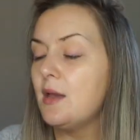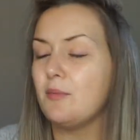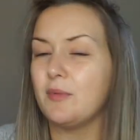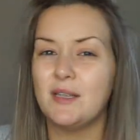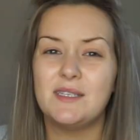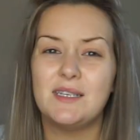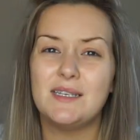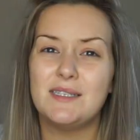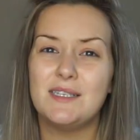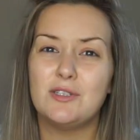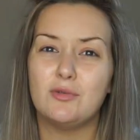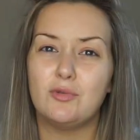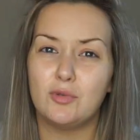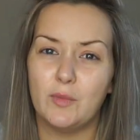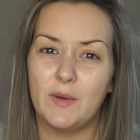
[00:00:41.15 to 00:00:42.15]

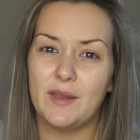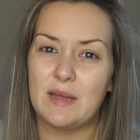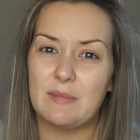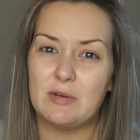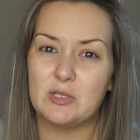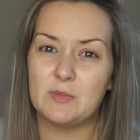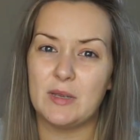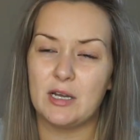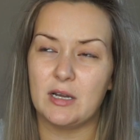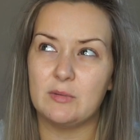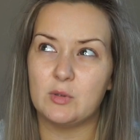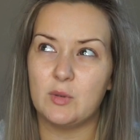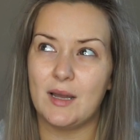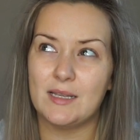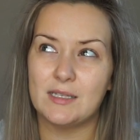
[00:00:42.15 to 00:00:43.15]
Princesses don't wear that much makeup,
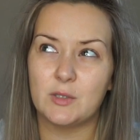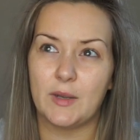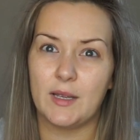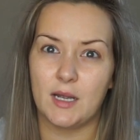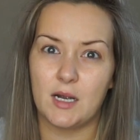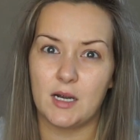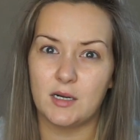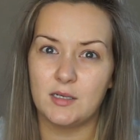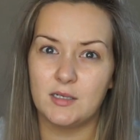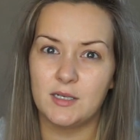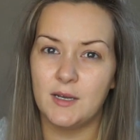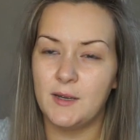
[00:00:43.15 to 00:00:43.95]
so it is quite hard,